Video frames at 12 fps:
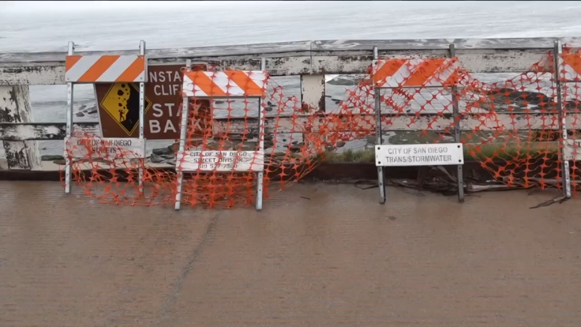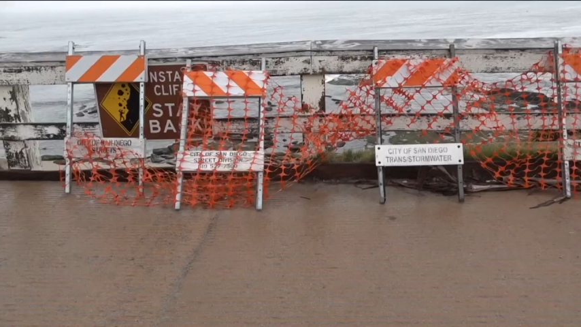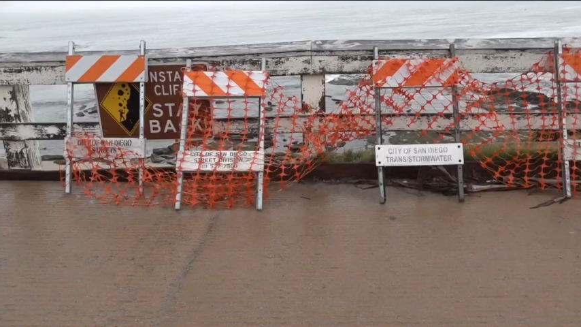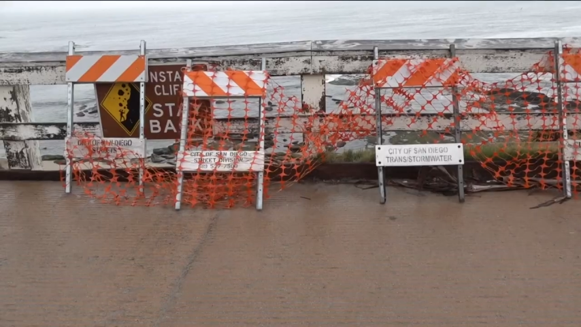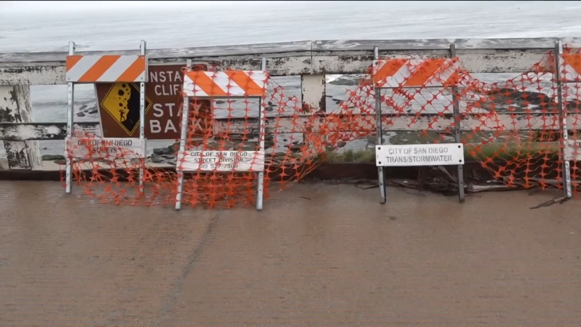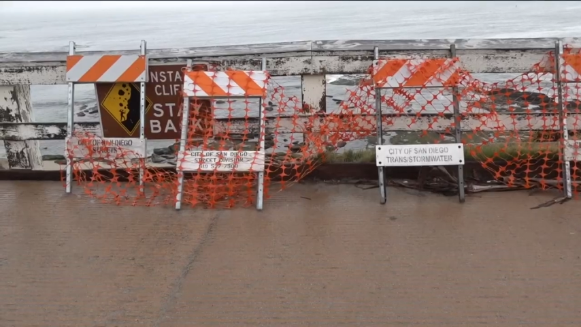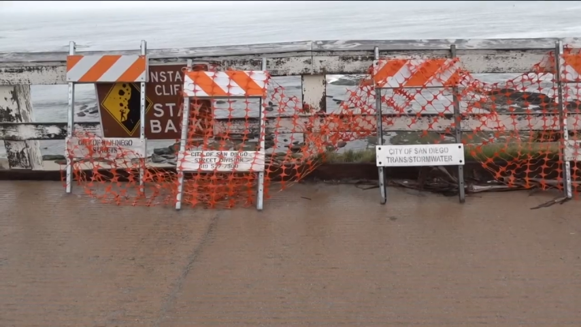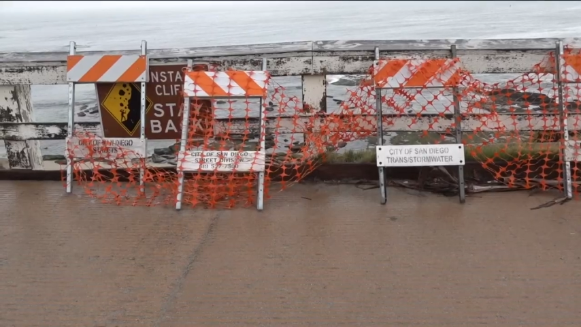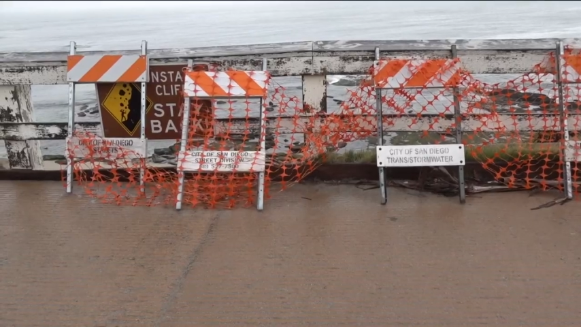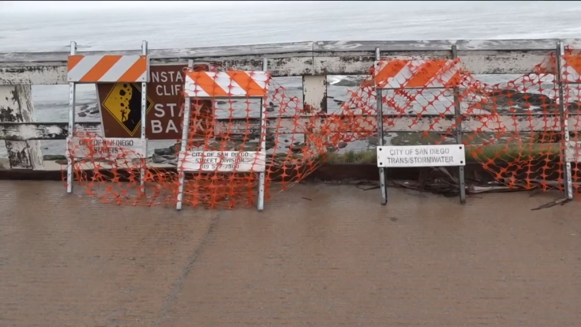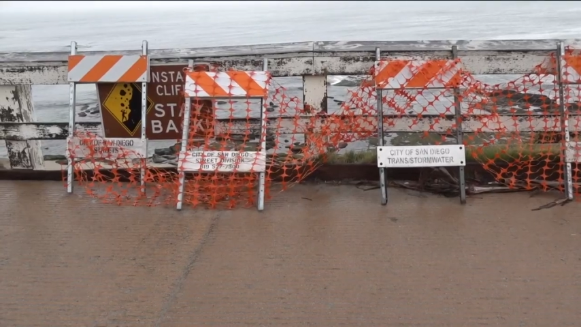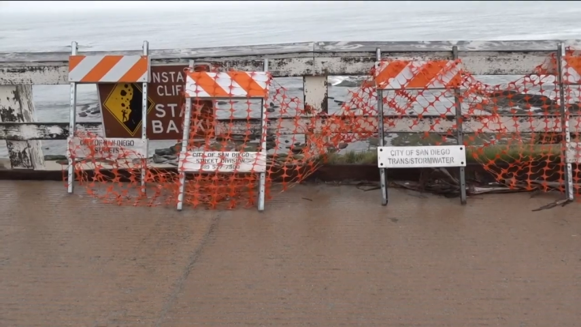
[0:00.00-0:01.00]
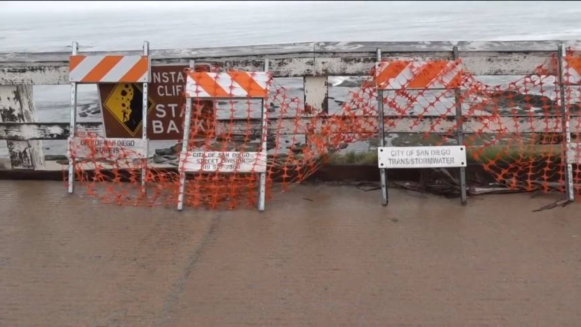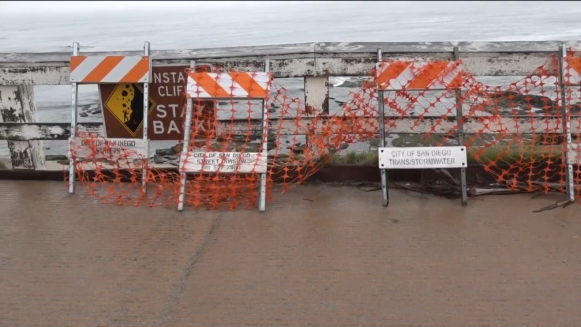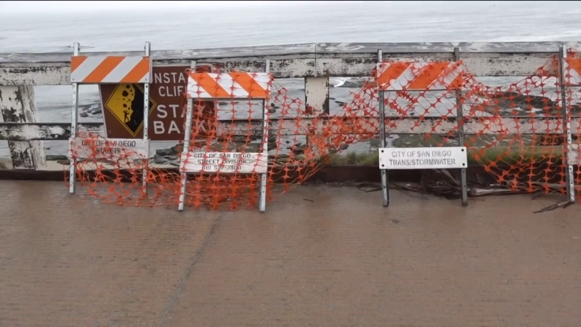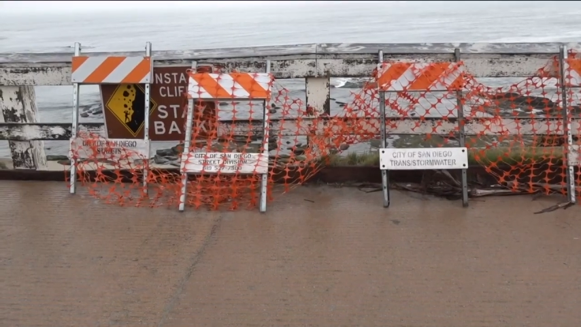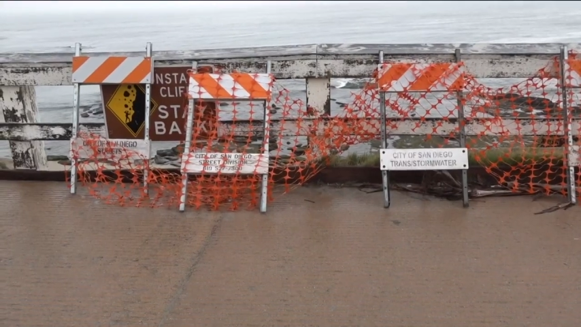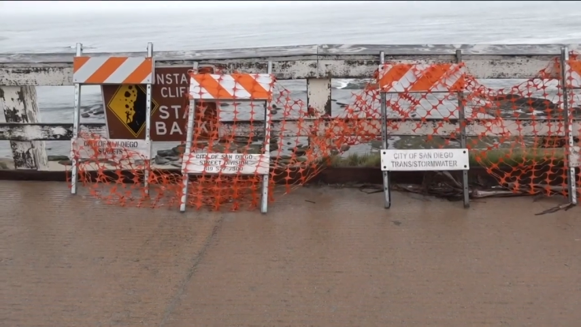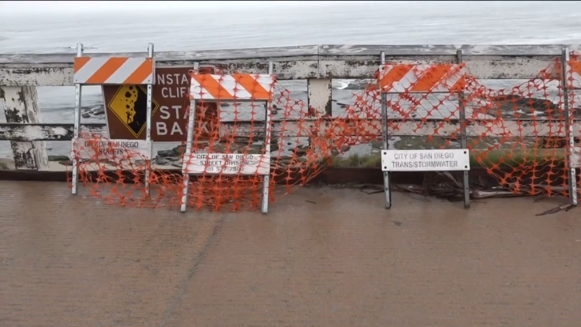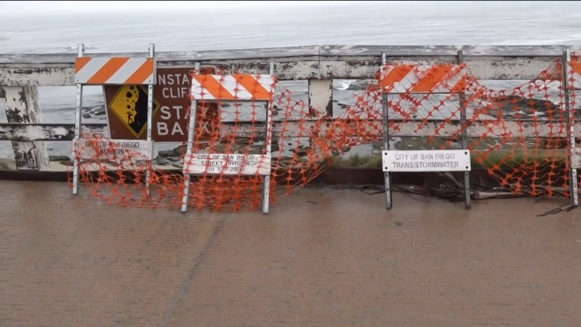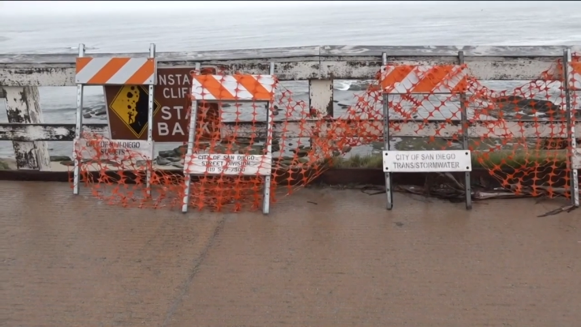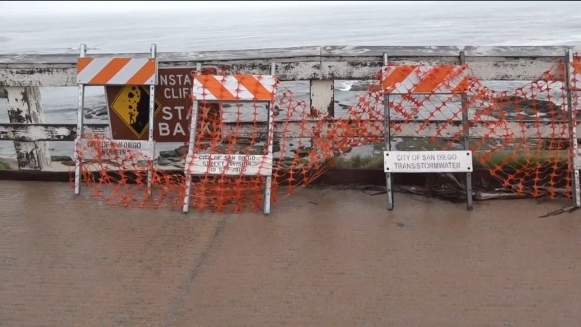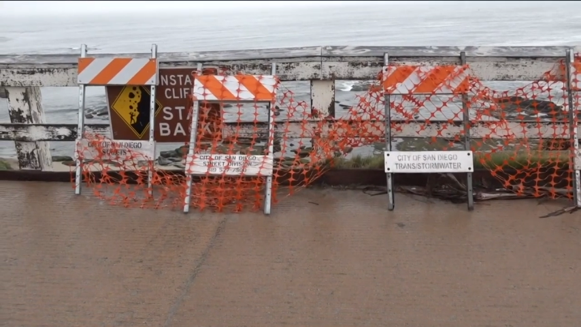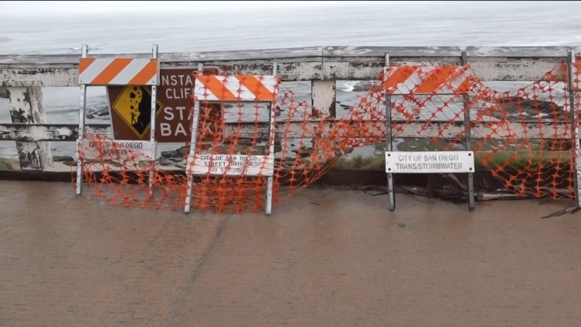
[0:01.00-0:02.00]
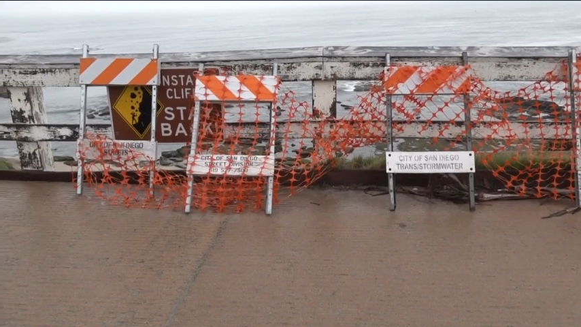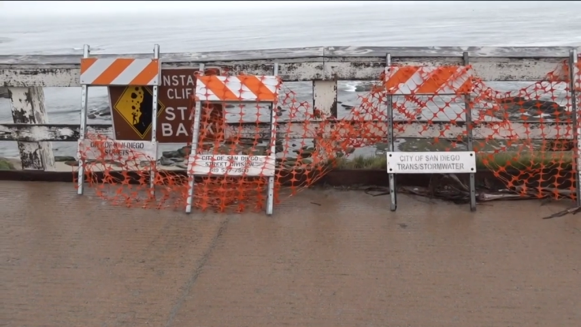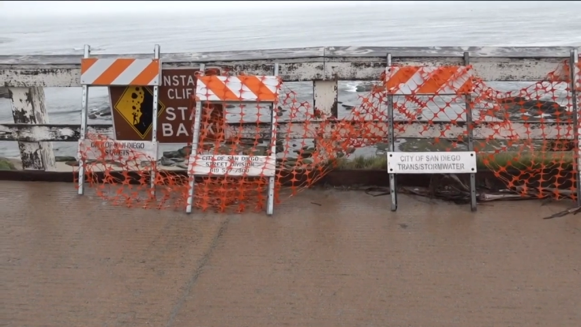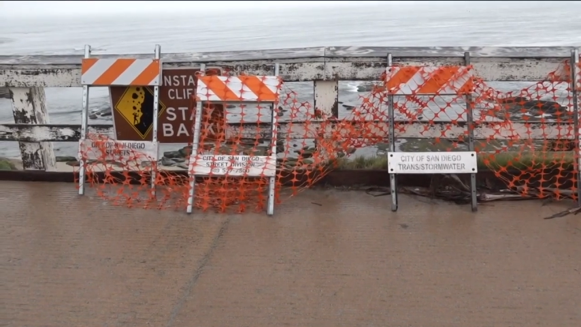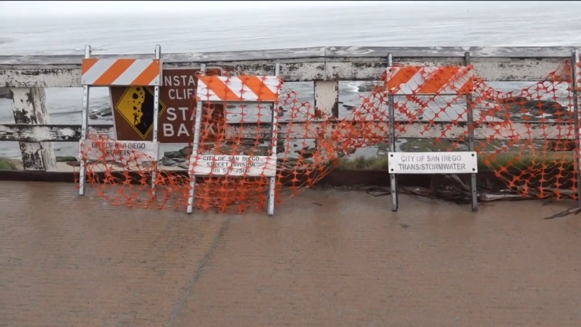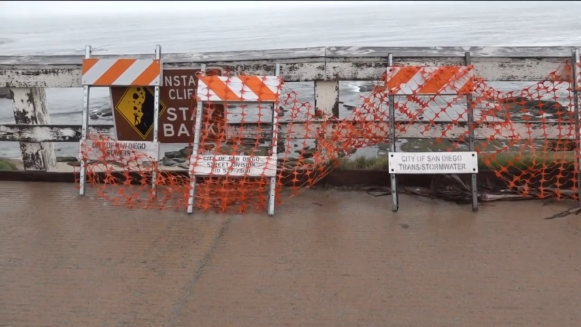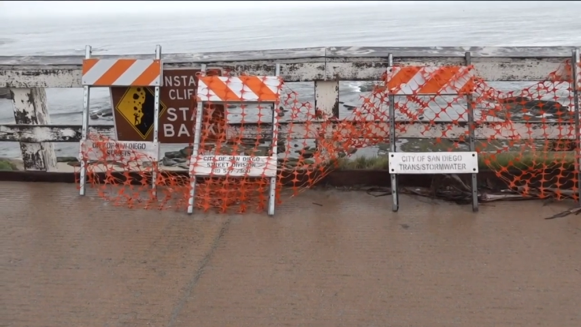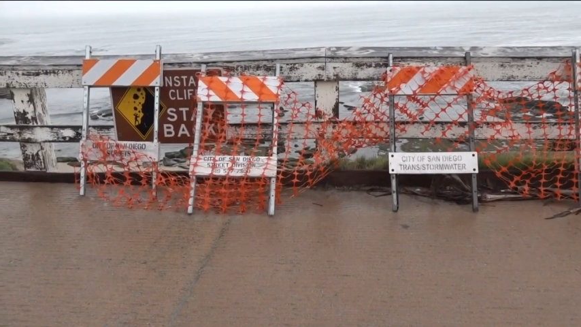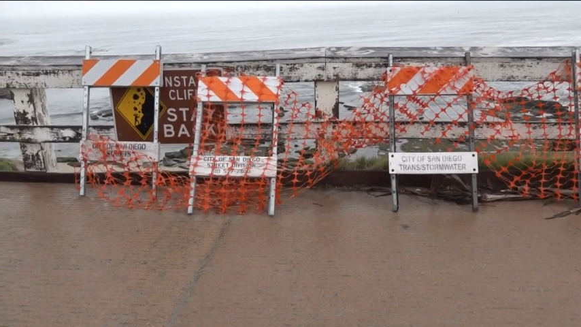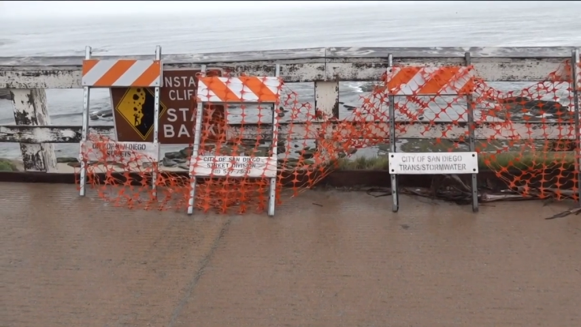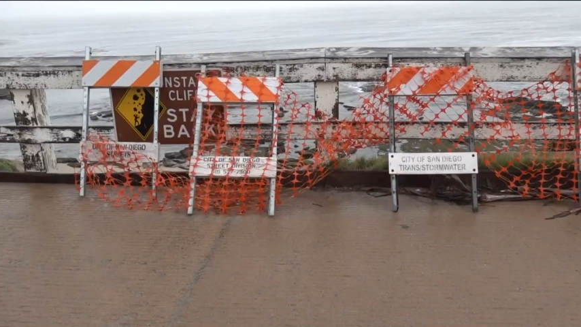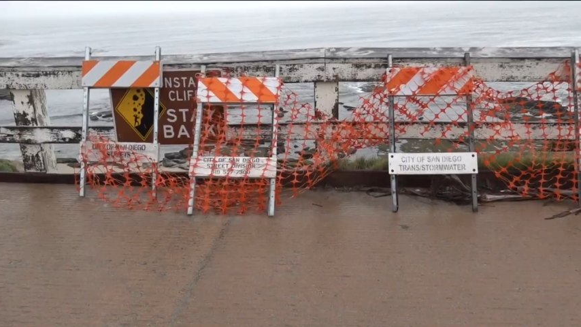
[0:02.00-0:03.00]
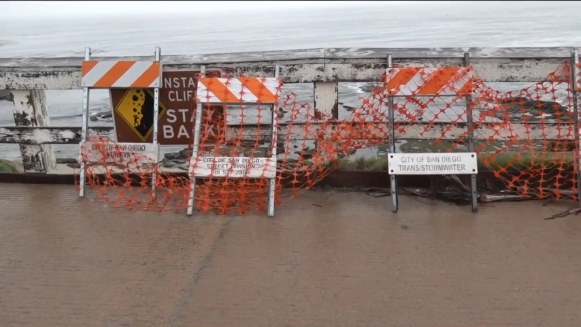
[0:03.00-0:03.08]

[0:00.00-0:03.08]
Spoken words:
(no speaker visible)